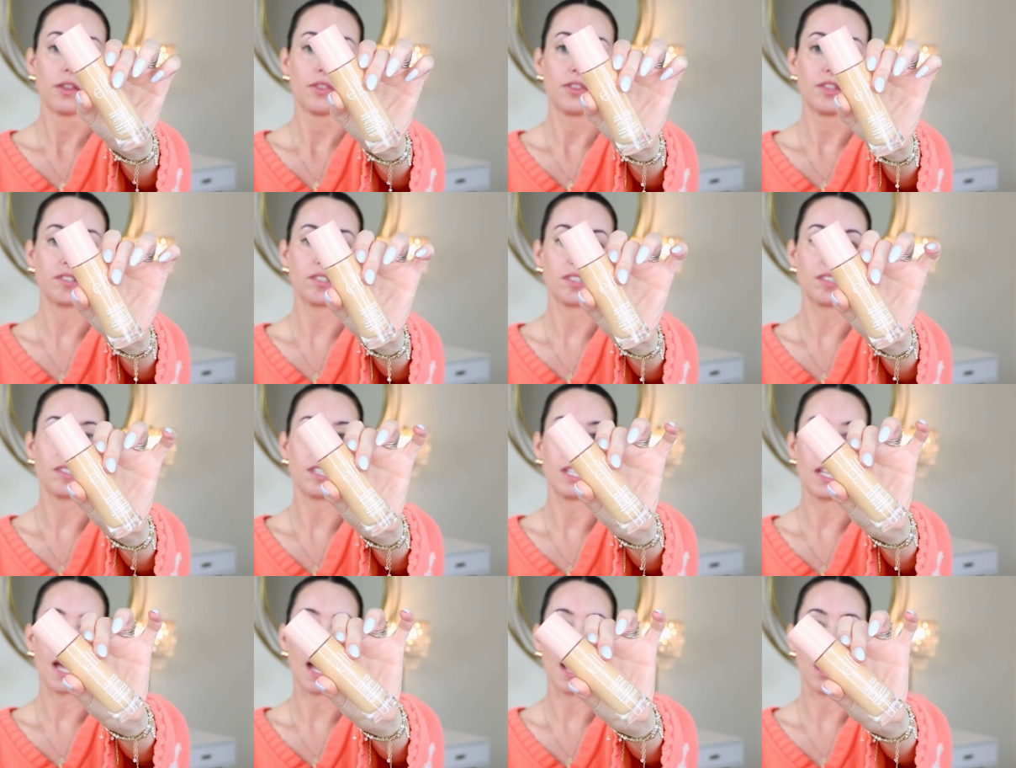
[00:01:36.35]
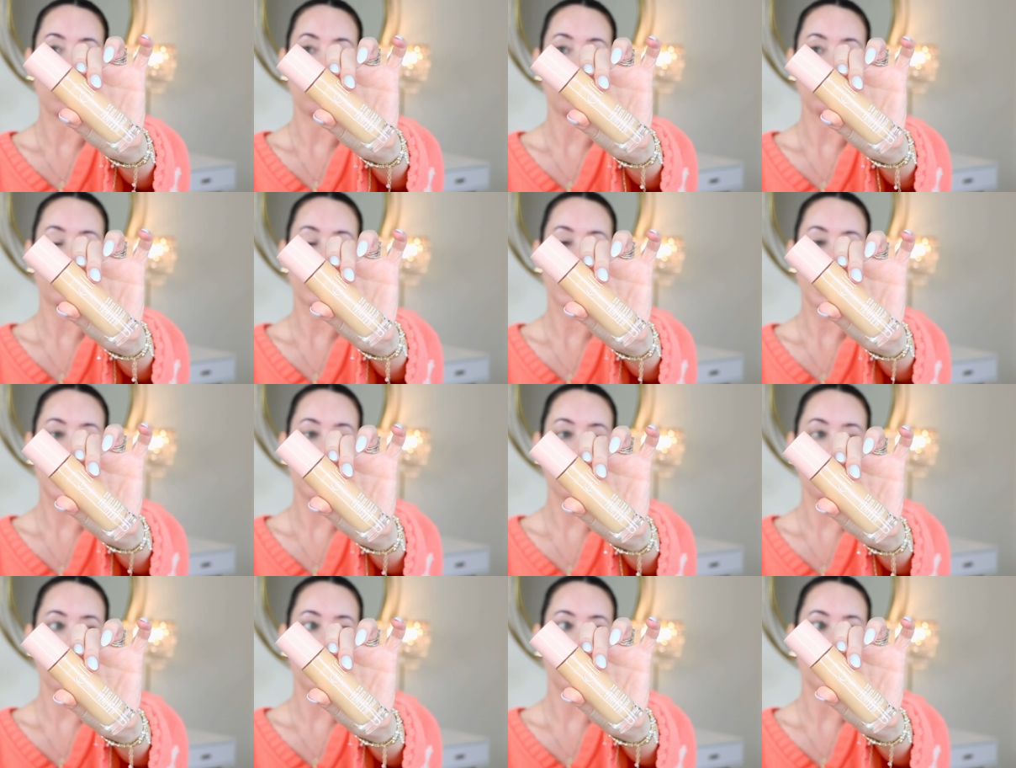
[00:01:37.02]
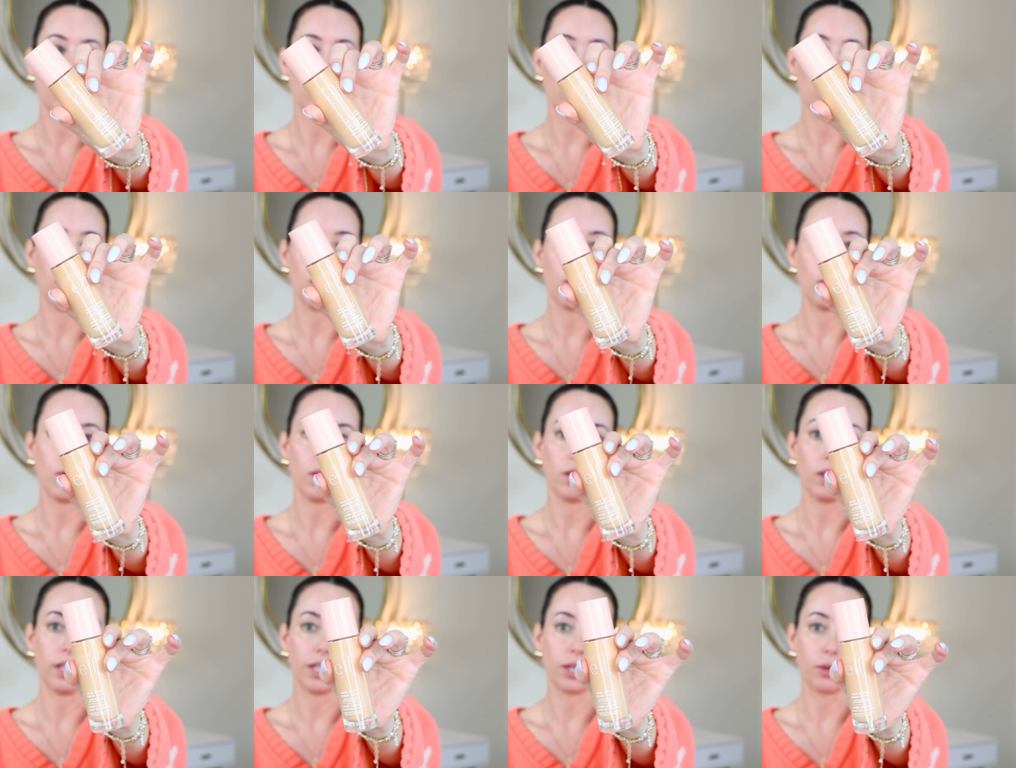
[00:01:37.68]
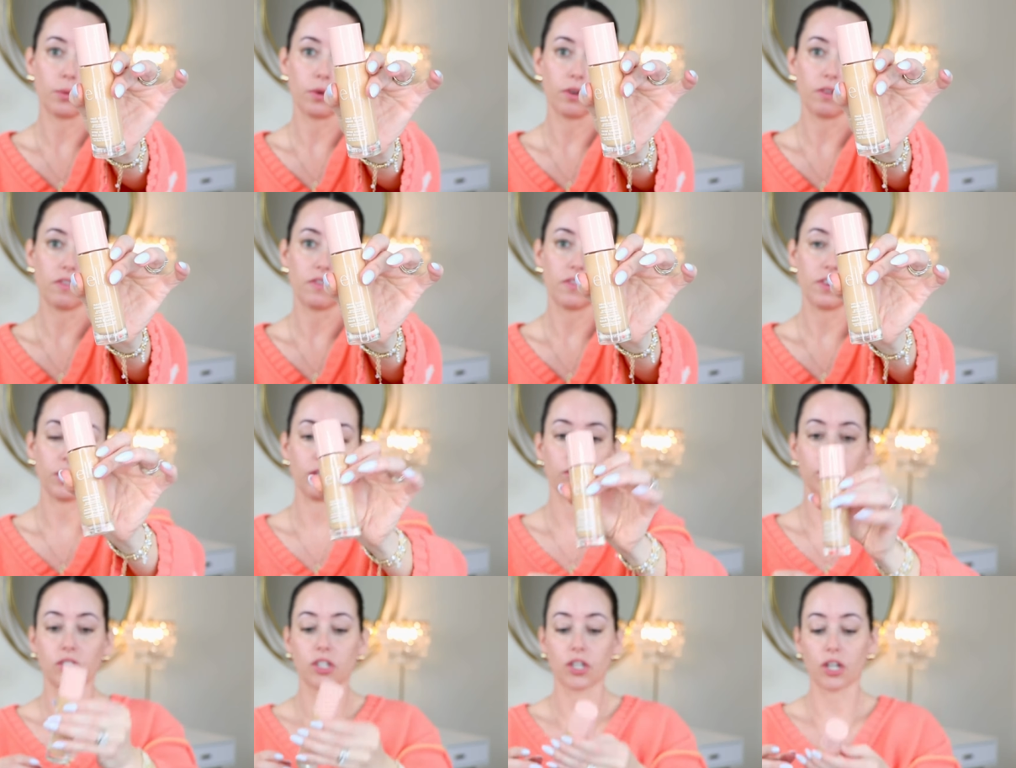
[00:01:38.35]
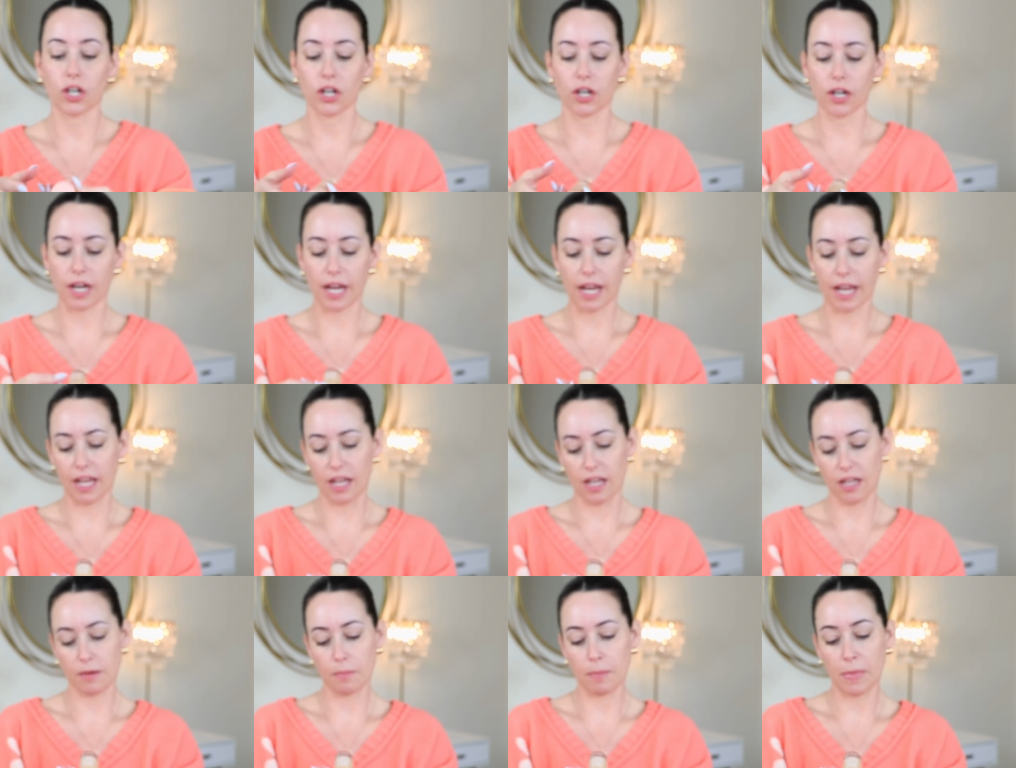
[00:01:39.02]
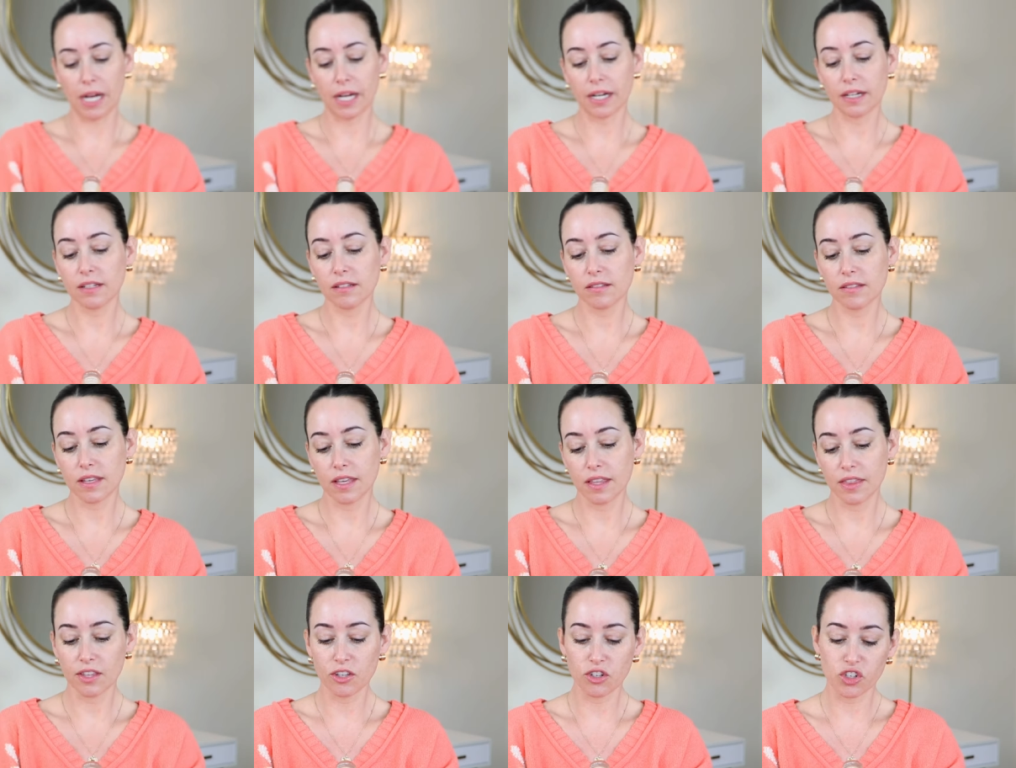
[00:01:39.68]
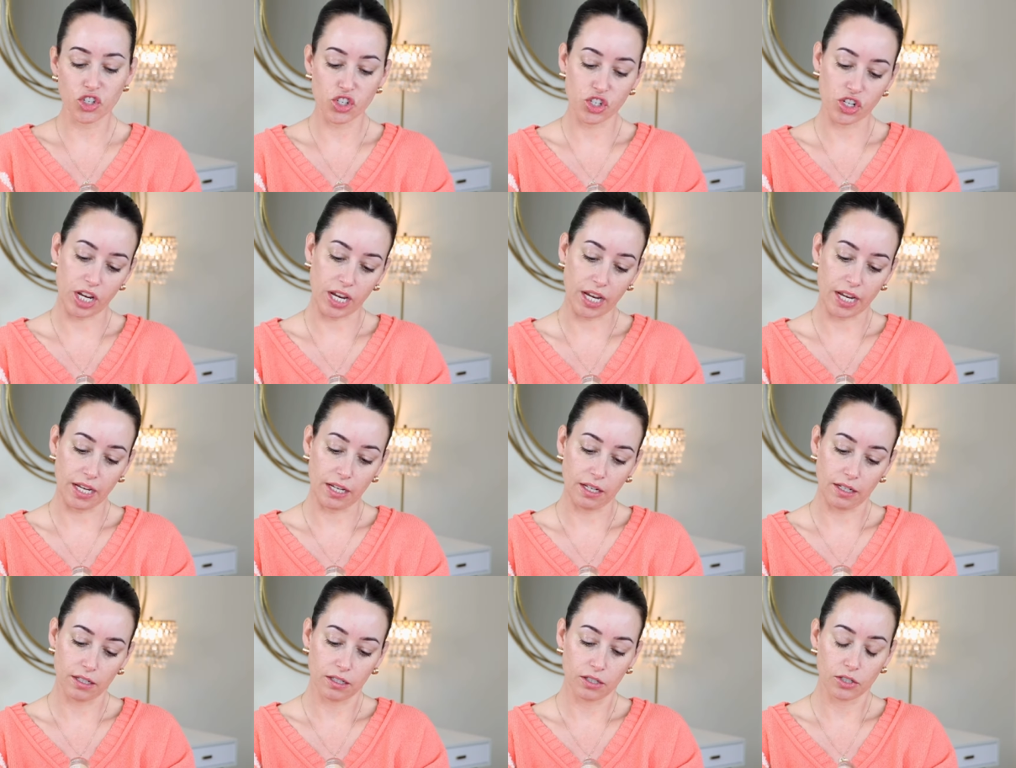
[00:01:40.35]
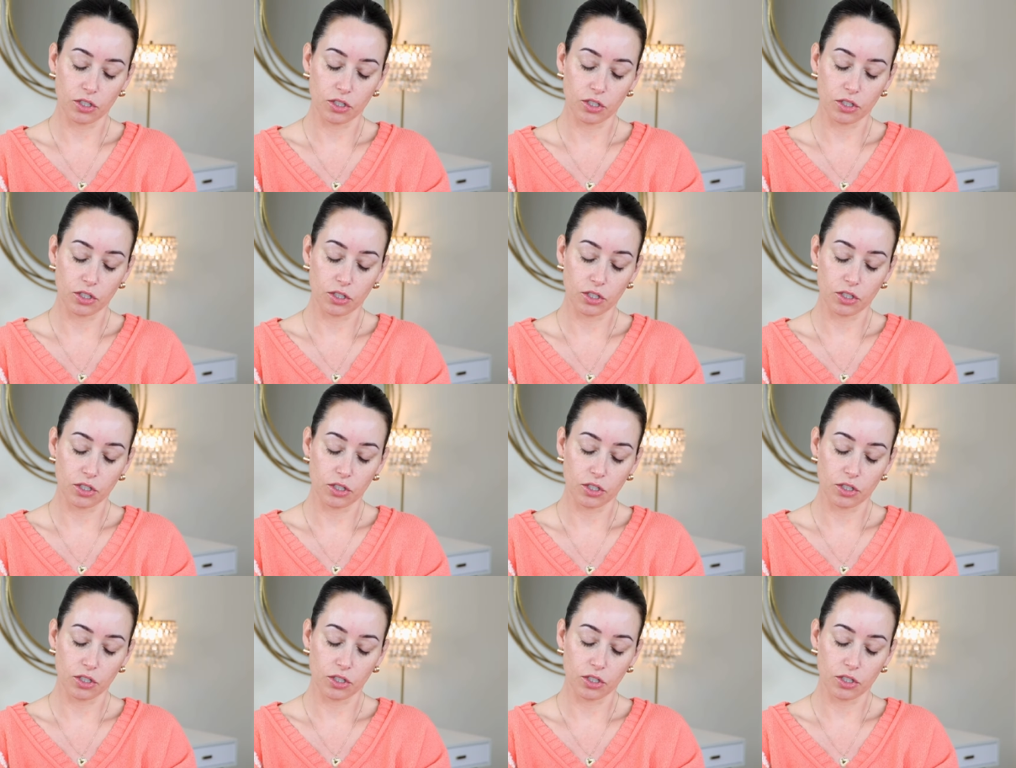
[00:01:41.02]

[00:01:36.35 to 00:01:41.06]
This is the e.l.f. Halo Glow Liquid Filter, and mine is in the shade